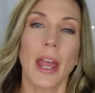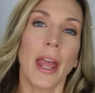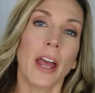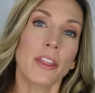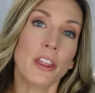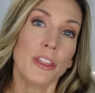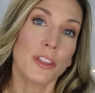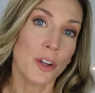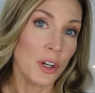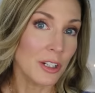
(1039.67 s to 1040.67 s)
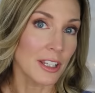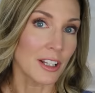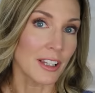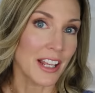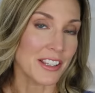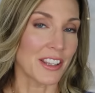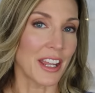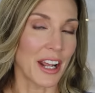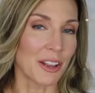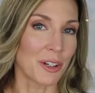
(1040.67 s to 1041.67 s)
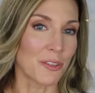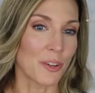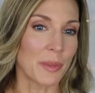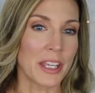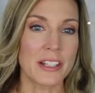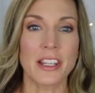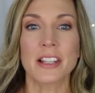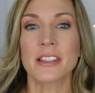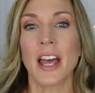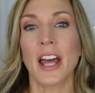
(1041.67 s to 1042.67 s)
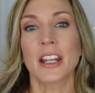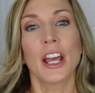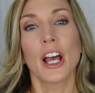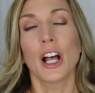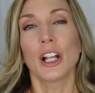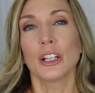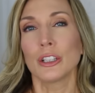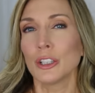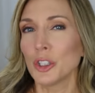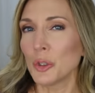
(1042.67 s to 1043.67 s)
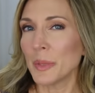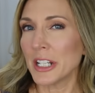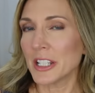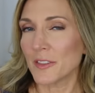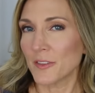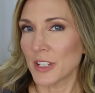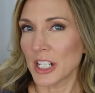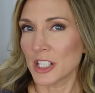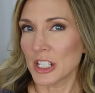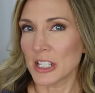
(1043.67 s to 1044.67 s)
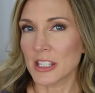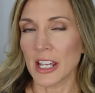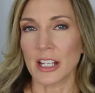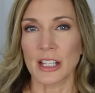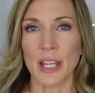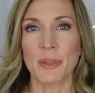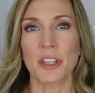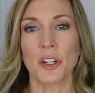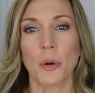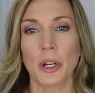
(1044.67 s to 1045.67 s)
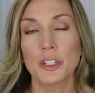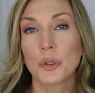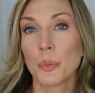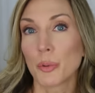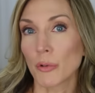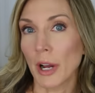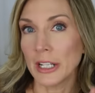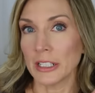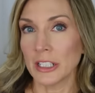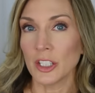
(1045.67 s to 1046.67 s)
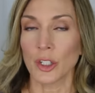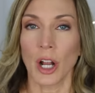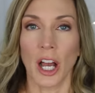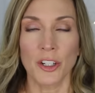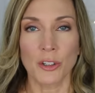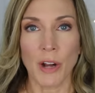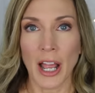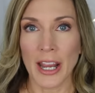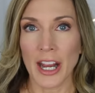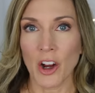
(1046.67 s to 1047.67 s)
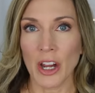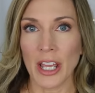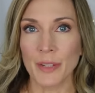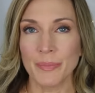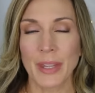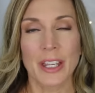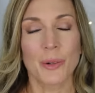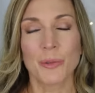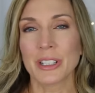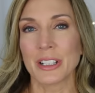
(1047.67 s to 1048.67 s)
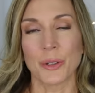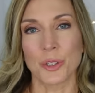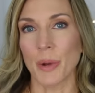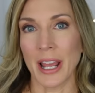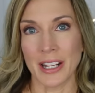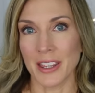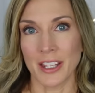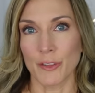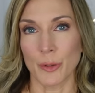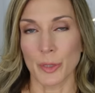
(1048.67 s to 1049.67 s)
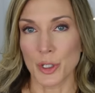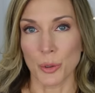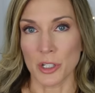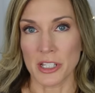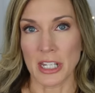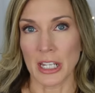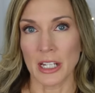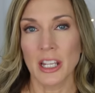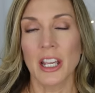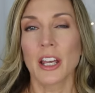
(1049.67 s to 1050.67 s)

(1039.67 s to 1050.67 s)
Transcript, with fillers: And the third little lesson that I learned from this is that luminous finishes that claim that they're going to brighten your under eye area really don't do anything for mature skin.